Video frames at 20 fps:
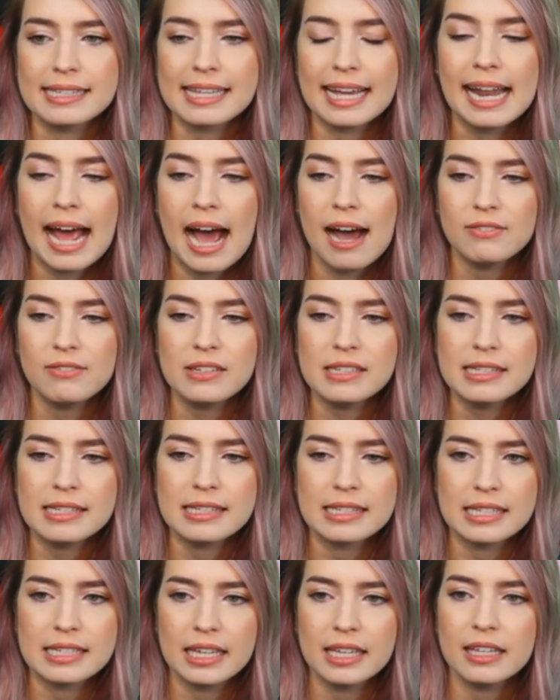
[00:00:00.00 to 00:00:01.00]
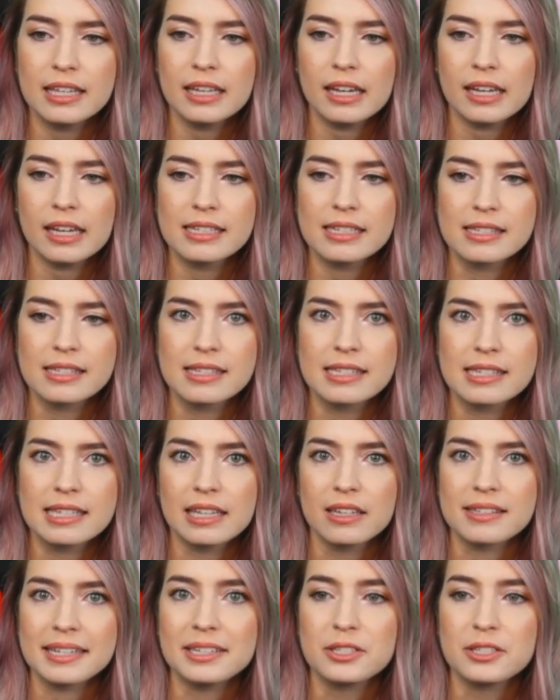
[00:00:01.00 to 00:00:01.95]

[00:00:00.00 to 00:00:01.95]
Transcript: I'd have to see his skills.